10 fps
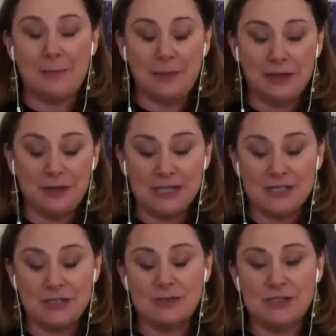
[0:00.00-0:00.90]
plug you guys
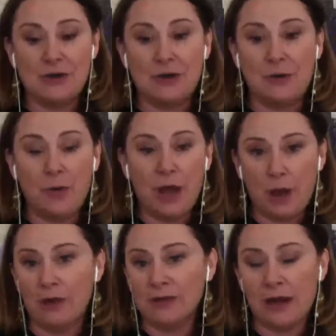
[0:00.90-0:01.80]
too. So
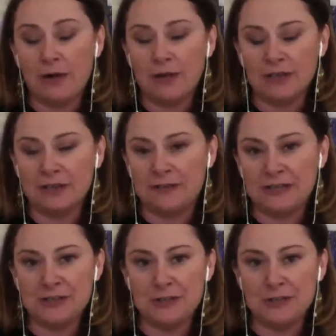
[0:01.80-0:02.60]
how are they going to find you?